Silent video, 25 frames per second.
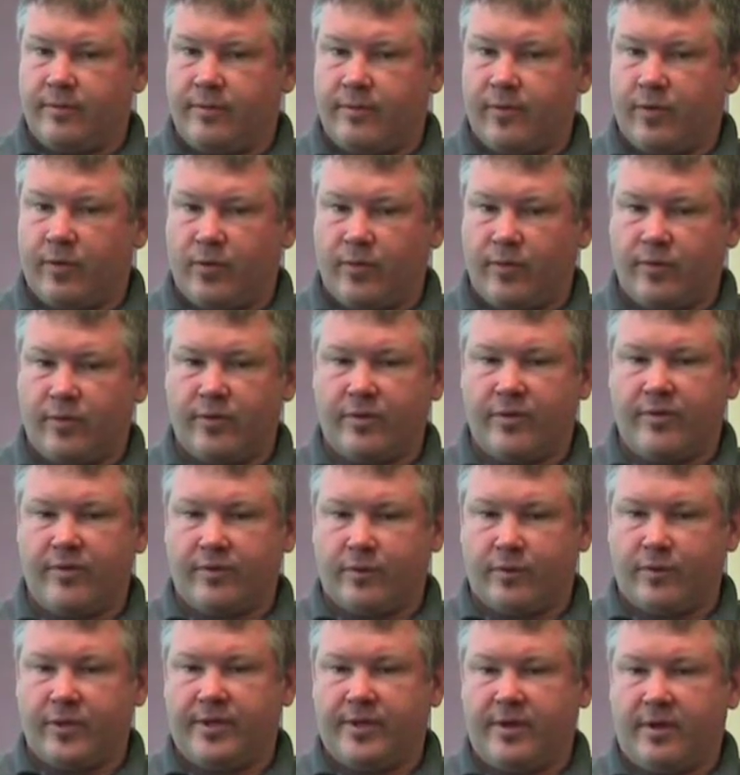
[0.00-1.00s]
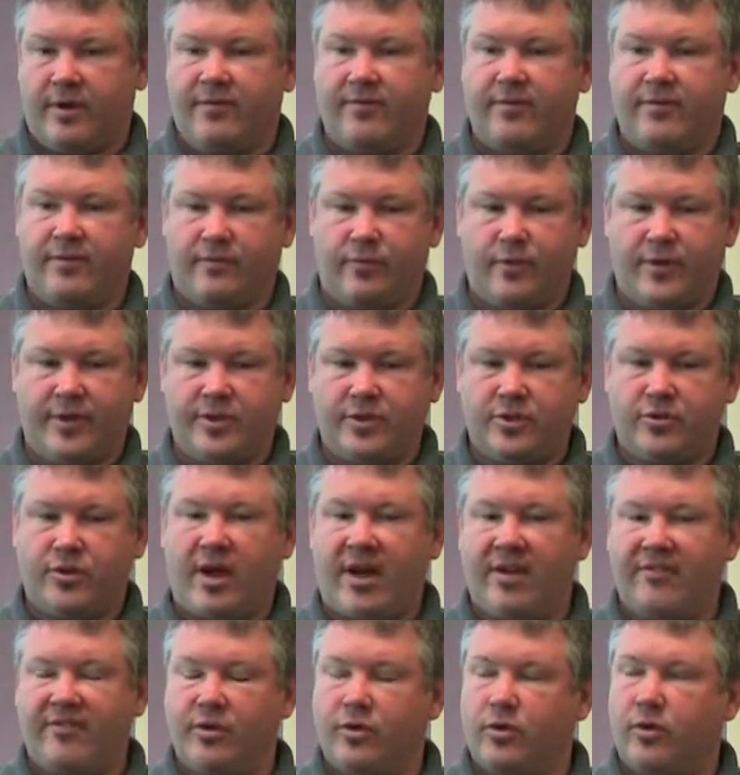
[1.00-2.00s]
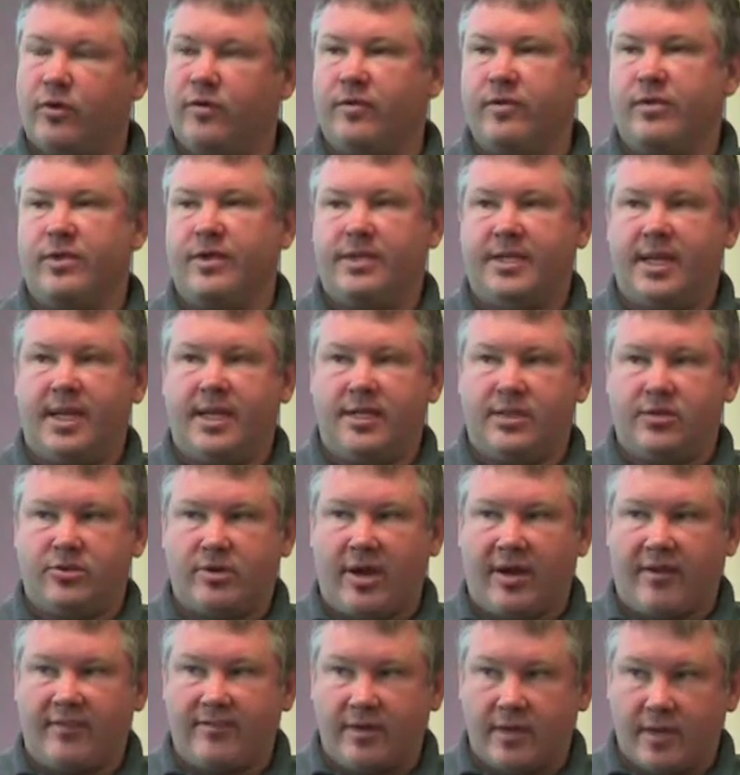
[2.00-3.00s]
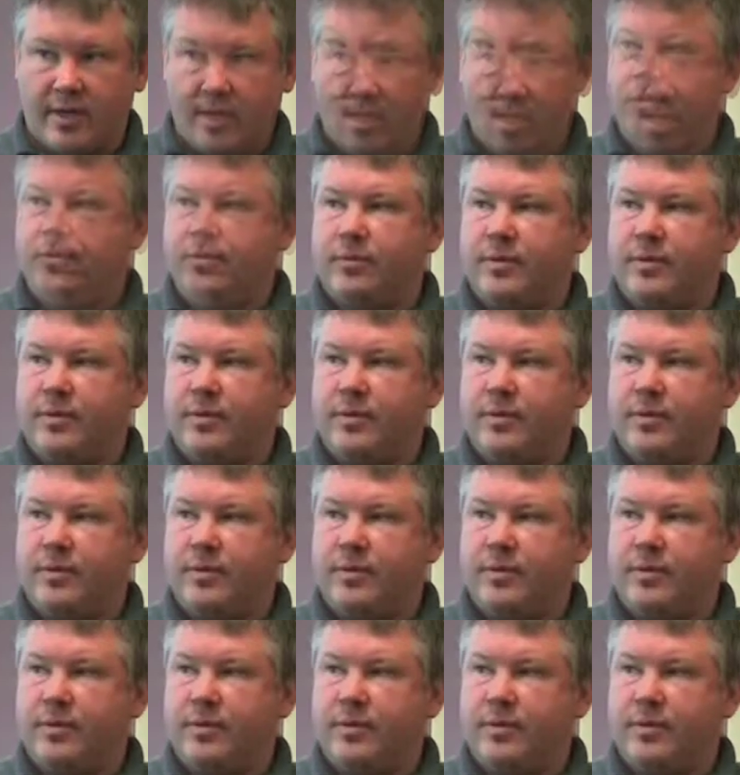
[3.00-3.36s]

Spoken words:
over the voice traffic over the data traffic.